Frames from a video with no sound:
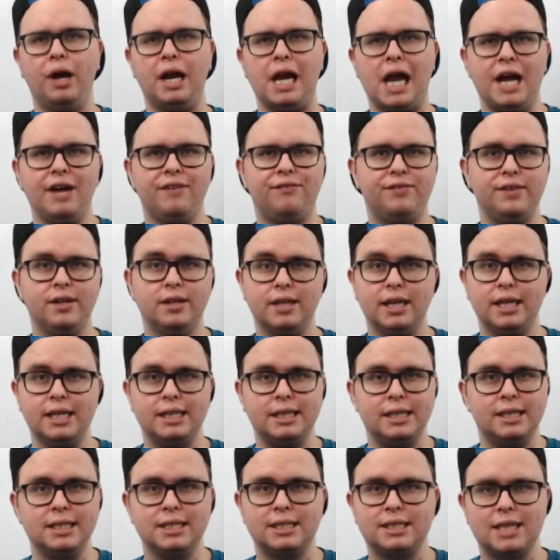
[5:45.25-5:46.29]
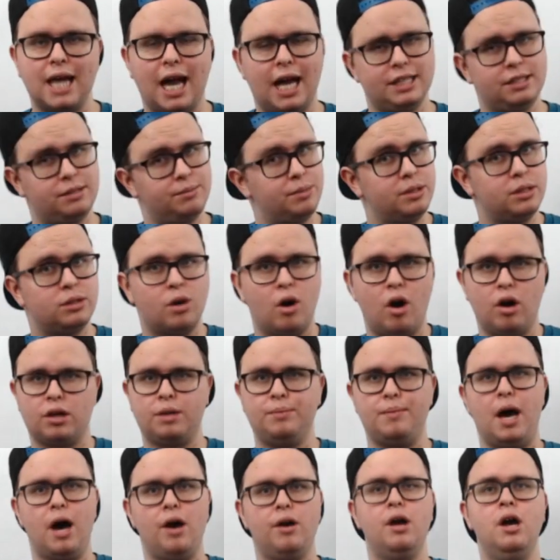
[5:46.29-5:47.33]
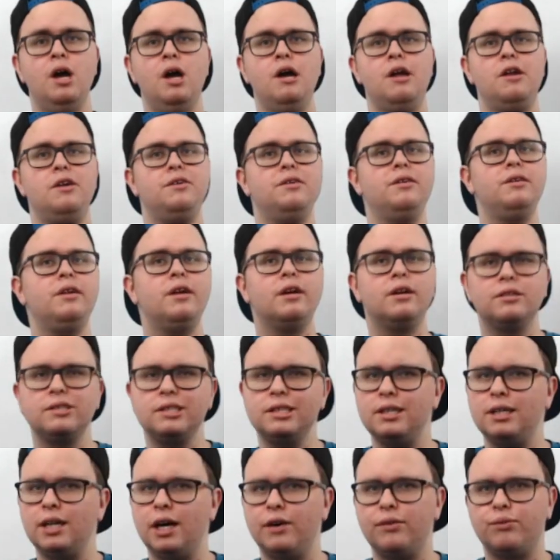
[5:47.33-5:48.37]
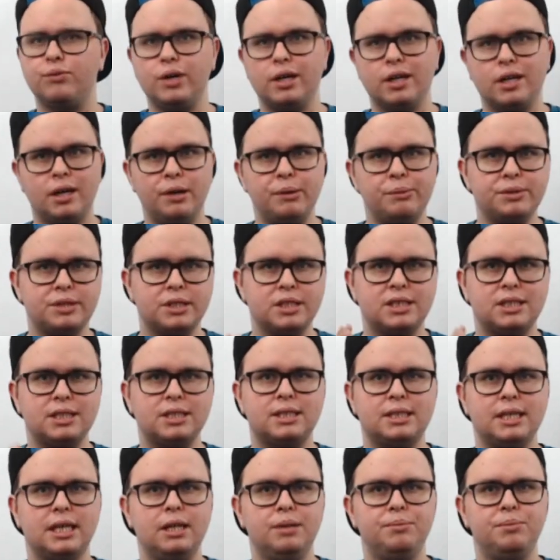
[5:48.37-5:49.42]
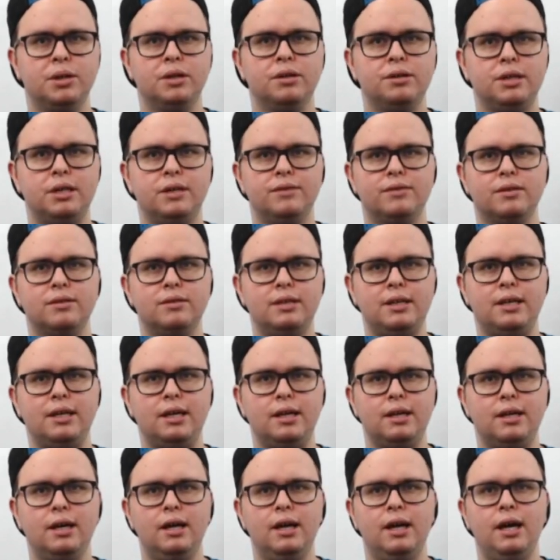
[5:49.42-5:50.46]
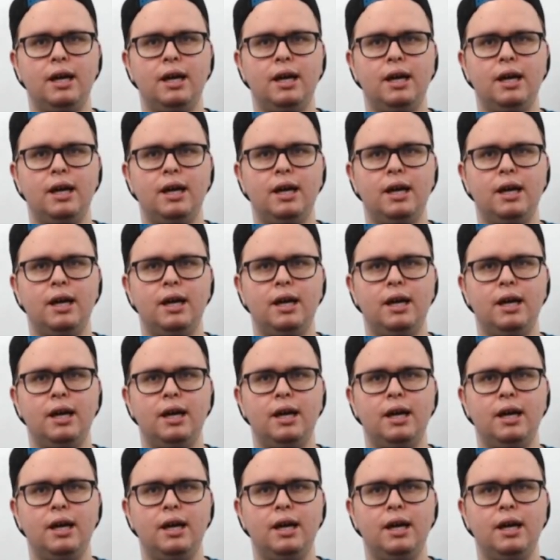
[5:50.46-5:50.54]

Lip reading: and I feel like this hasn't been talked about nearly enough when it comes to the sustainability of the league,